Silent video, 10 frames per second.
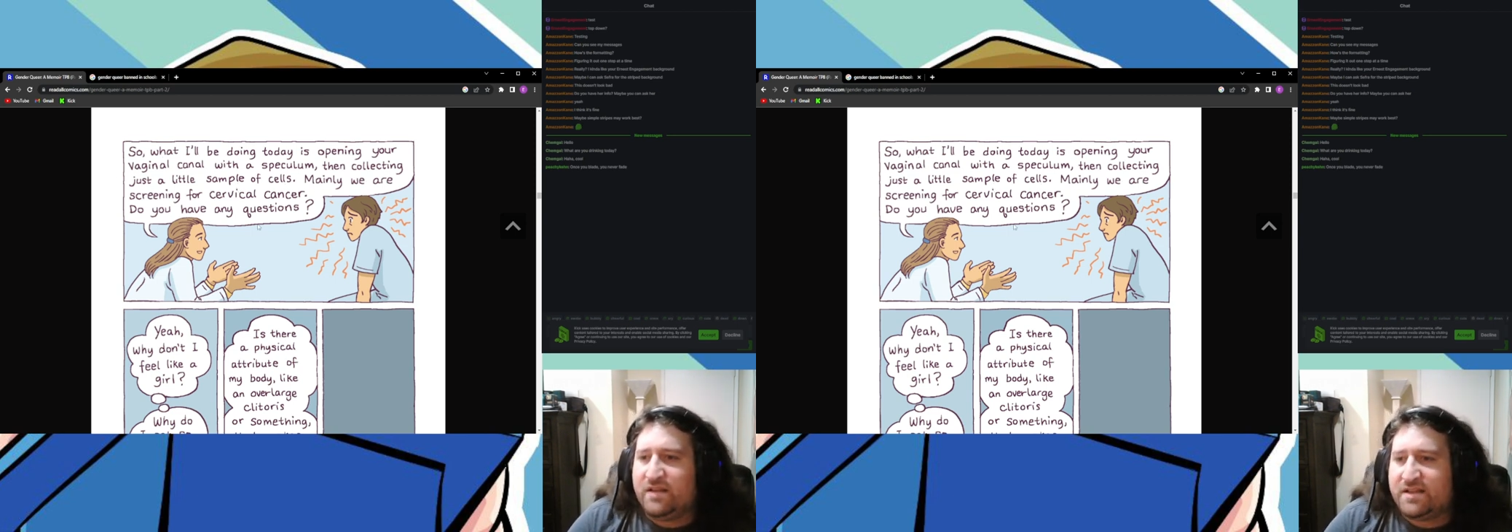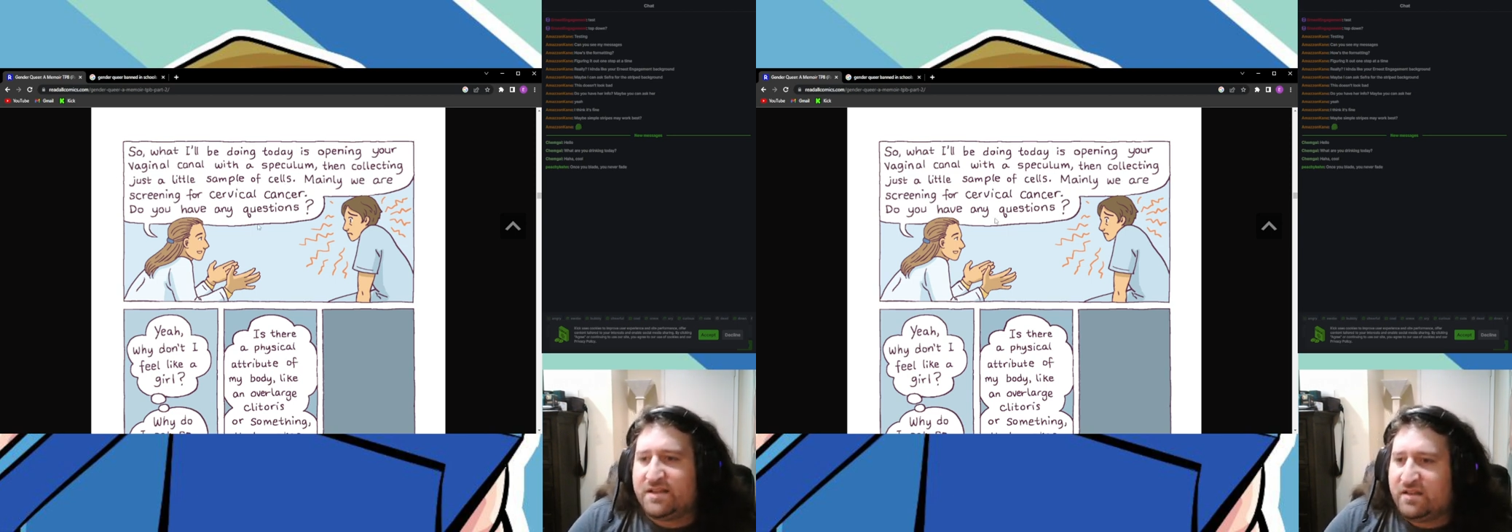
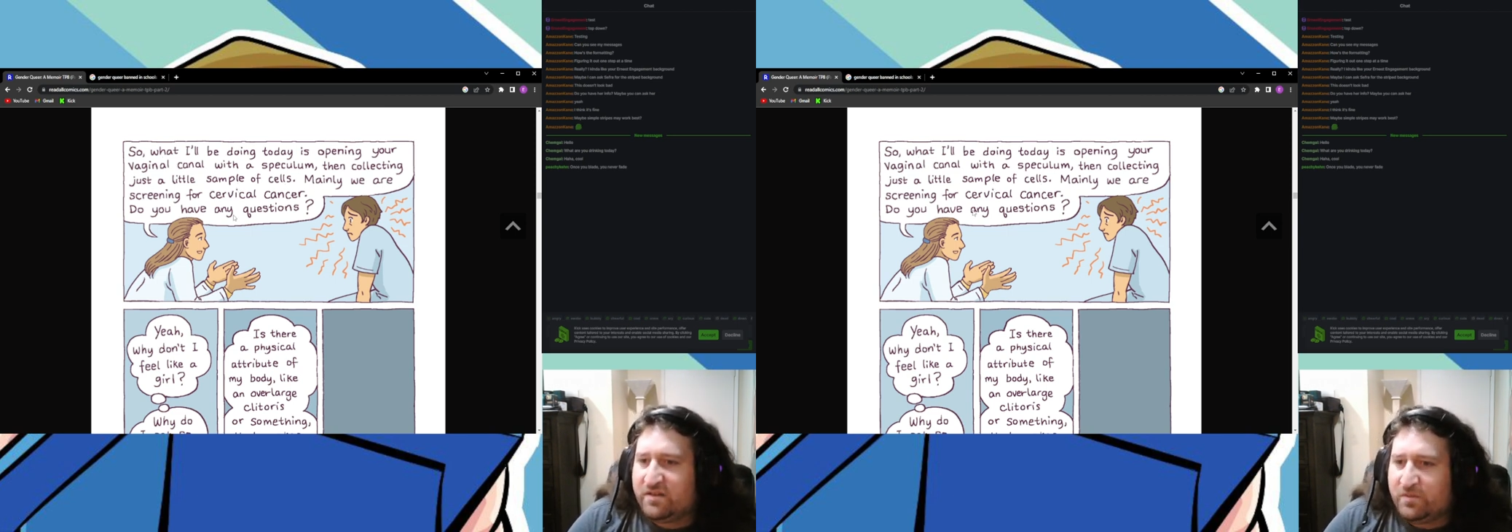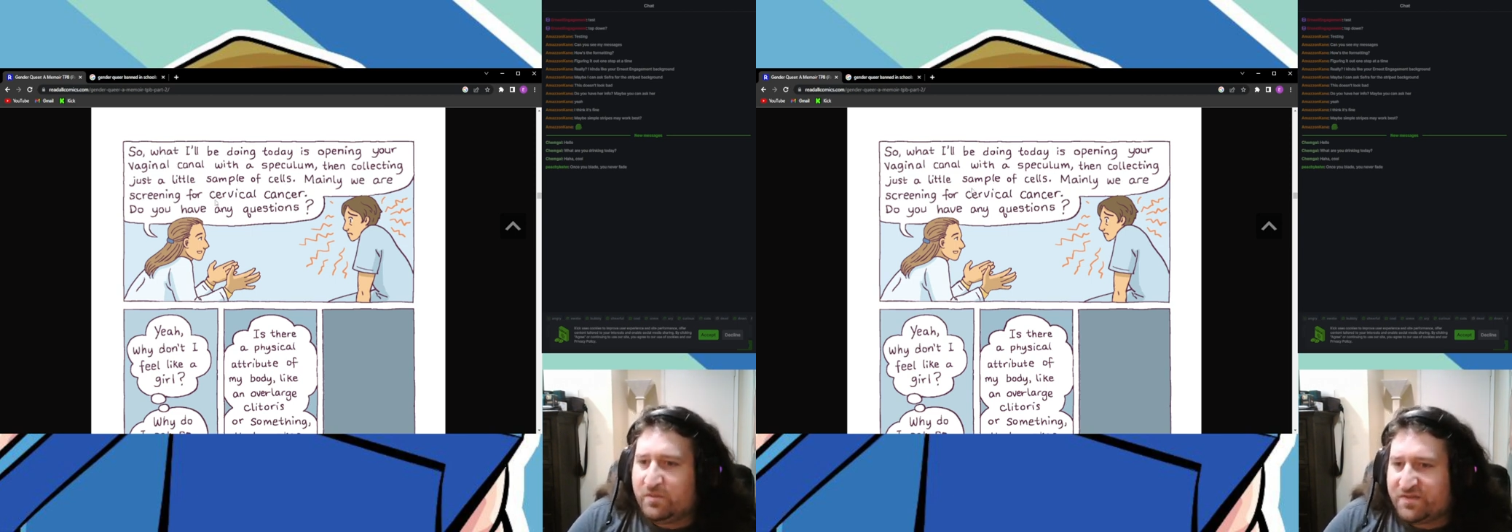collecting a
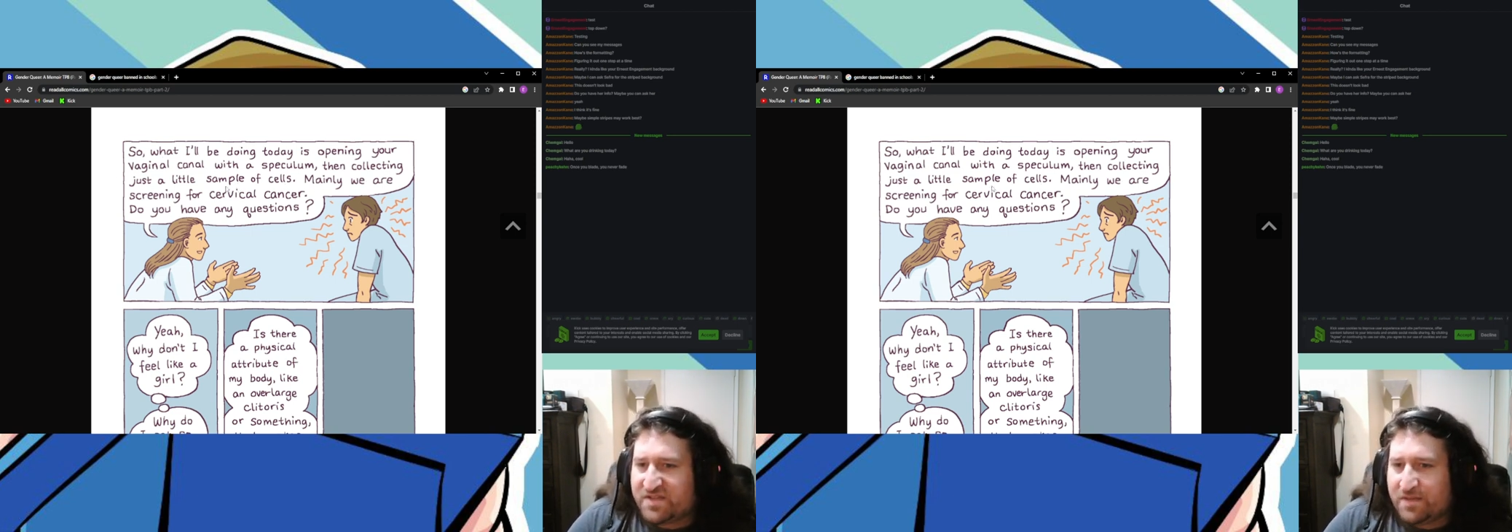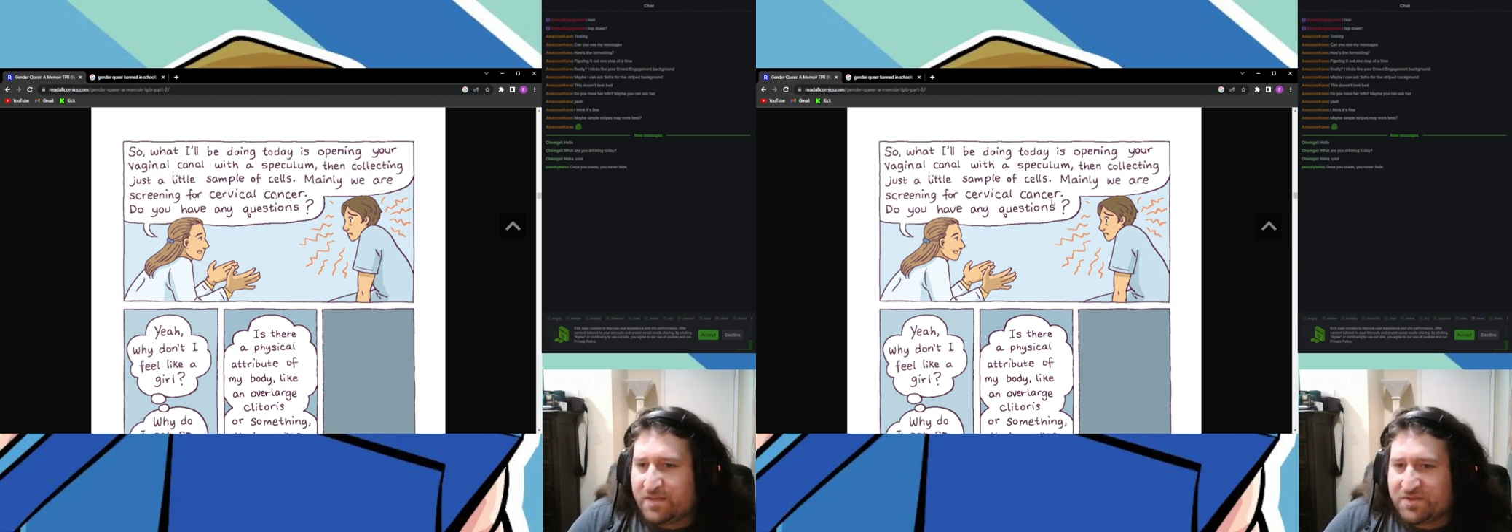little bit
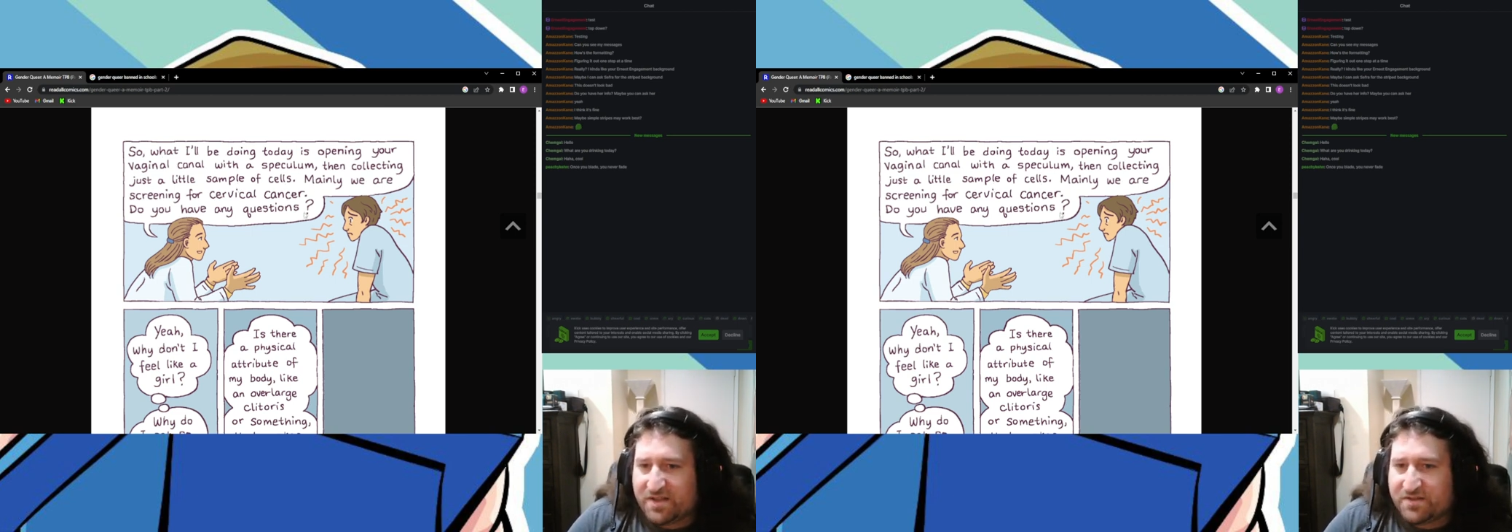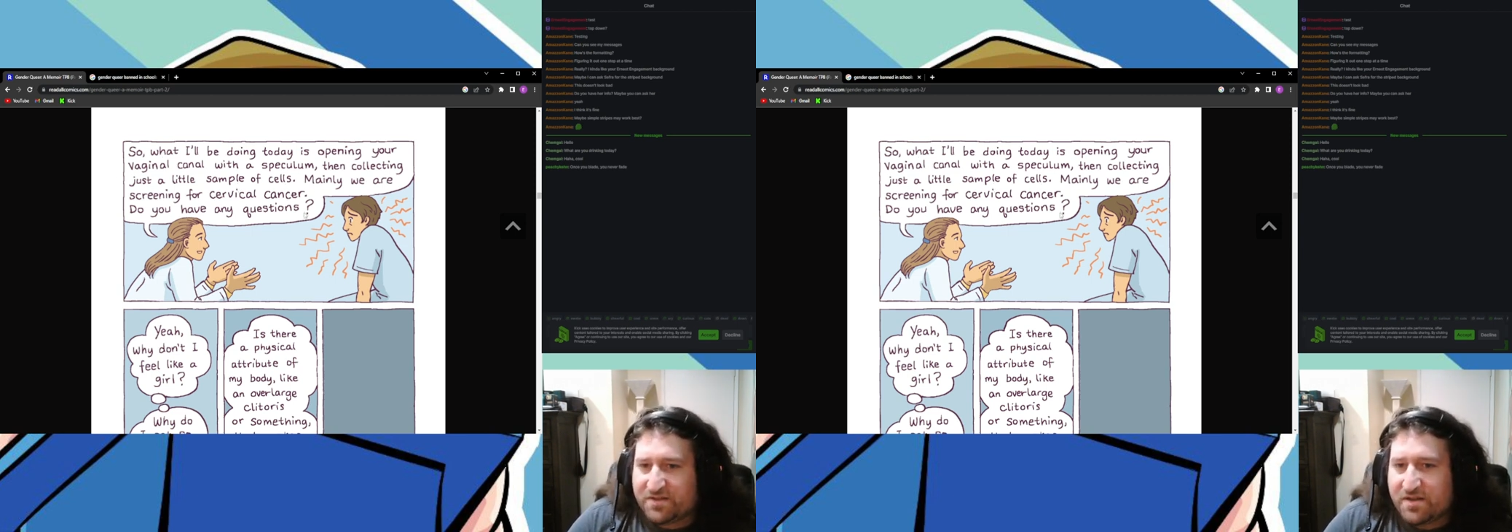of sample
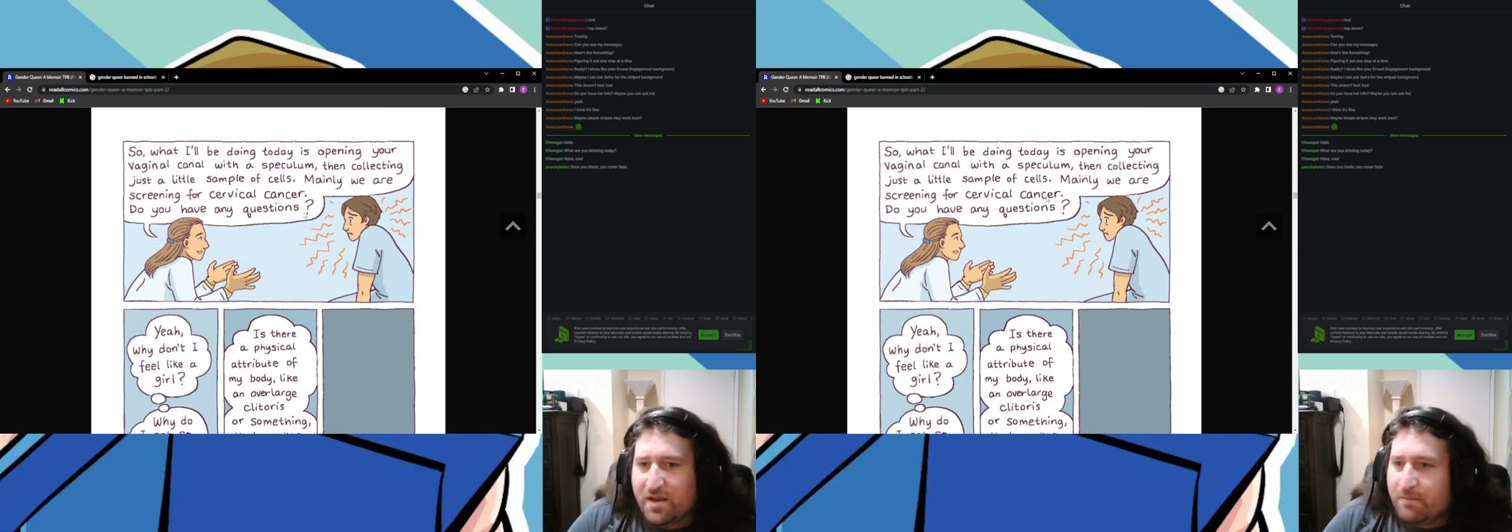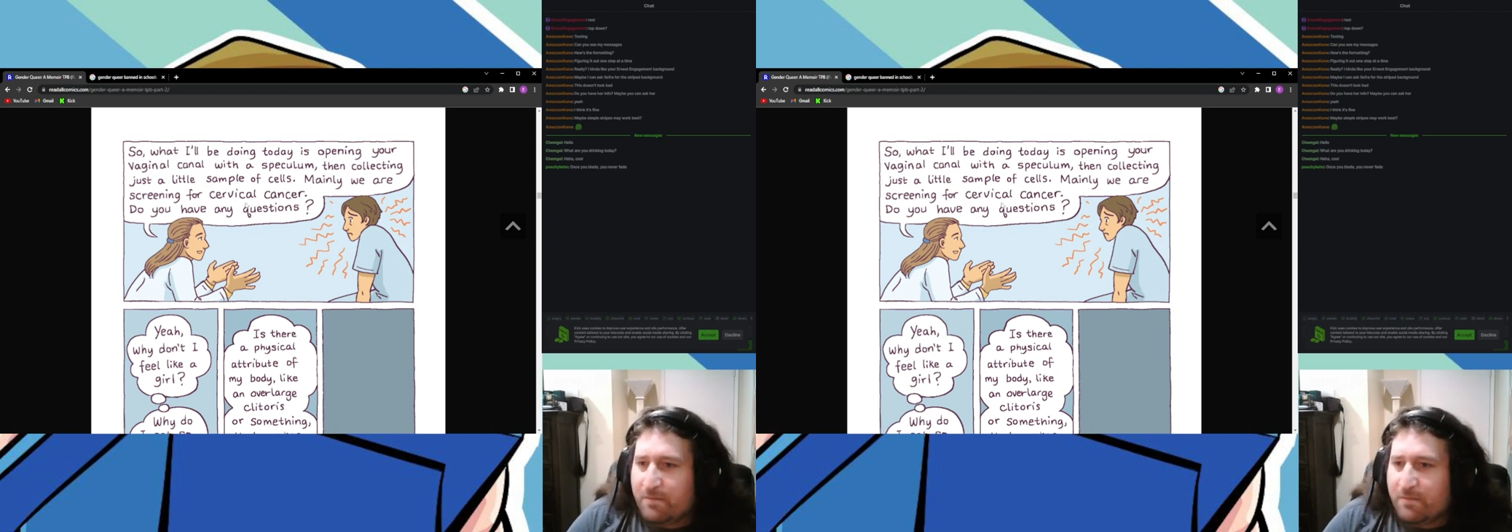cells.